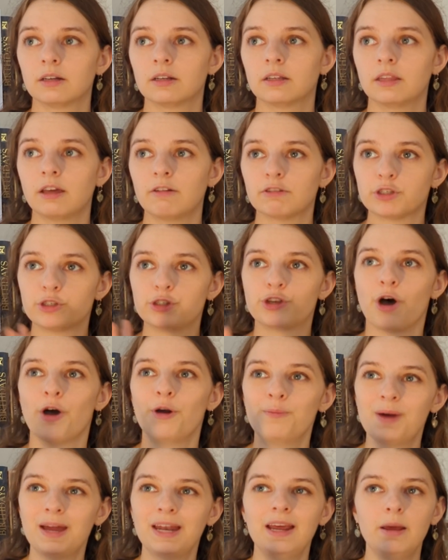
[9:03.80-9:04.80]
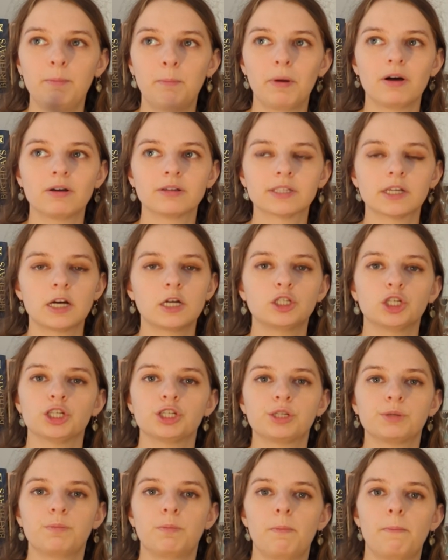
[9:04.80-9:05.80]
there are so many plants that are
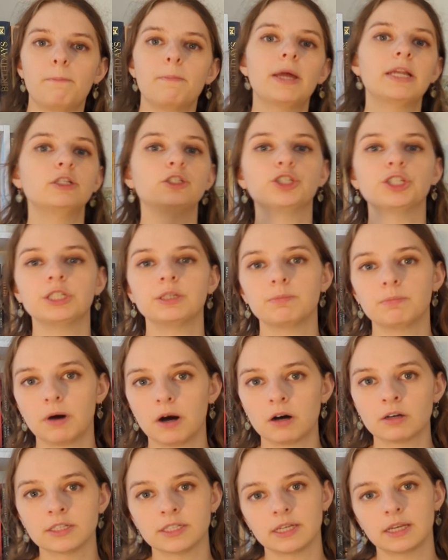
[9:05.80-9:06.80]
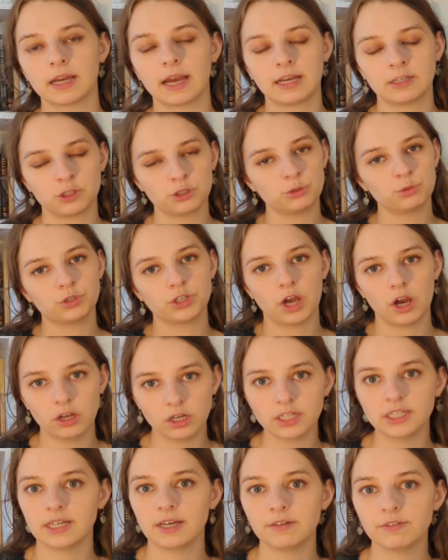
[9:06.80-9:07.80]
just mentioned in passing as an
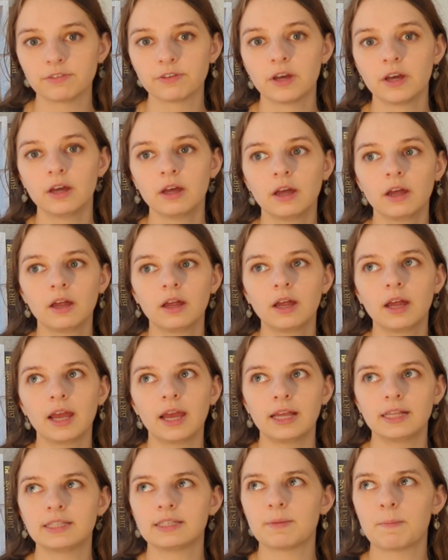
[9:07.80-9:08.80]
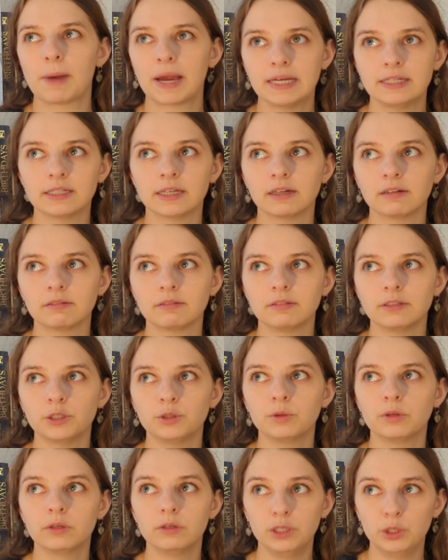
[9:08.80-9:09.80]
alternative. It's amazing.
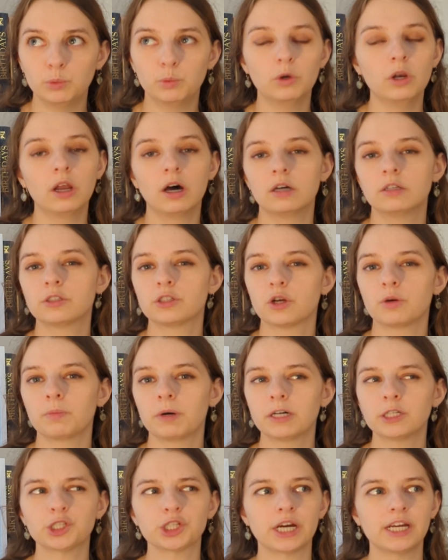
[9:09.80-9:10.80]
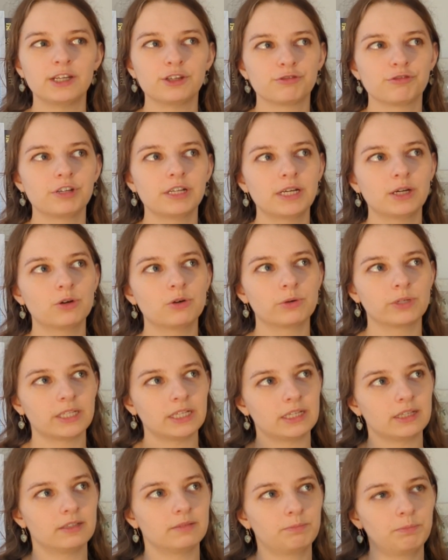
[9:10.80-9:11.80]
You will learn so much, and it's really cool because
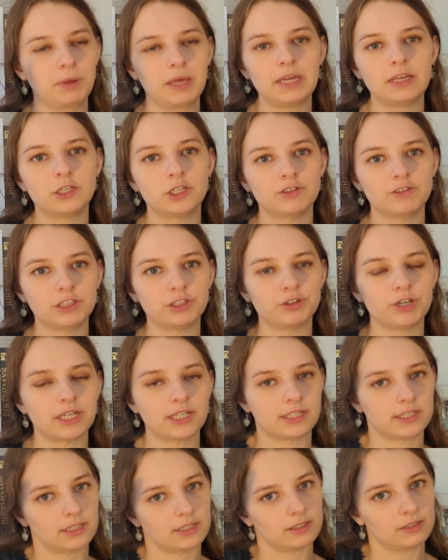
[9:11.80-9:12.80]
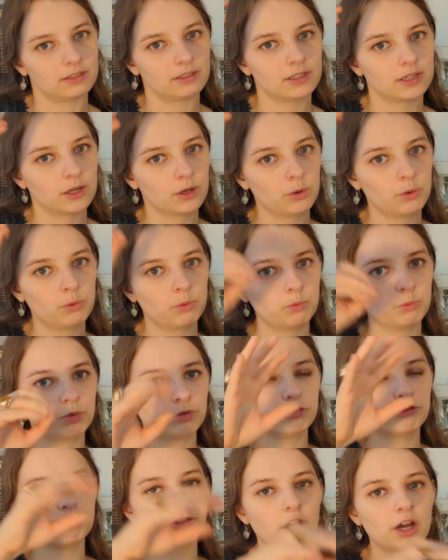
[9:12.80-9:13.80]
it piques your interest and
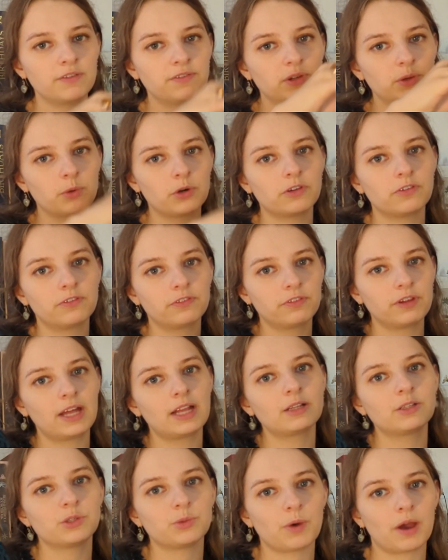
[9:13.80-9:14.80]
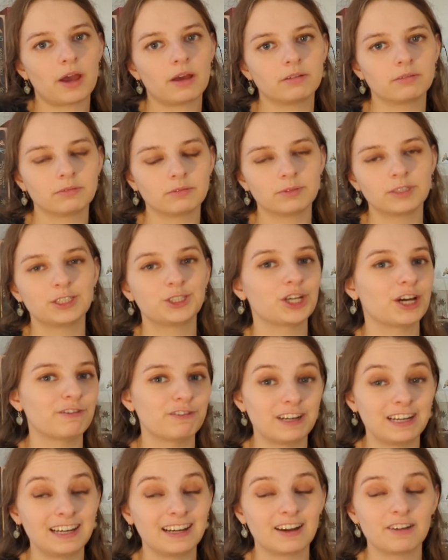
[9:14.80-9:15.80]
will drive you off elsewhere, which I
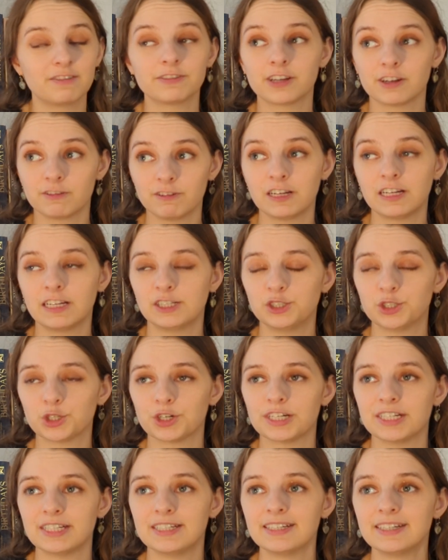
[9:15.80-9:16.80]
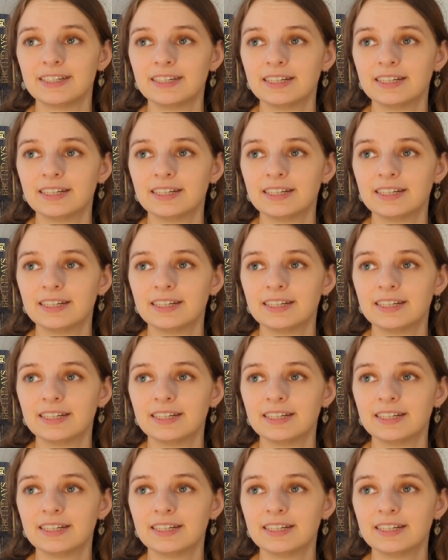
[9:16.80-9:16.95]
really loved. I really enjoyed.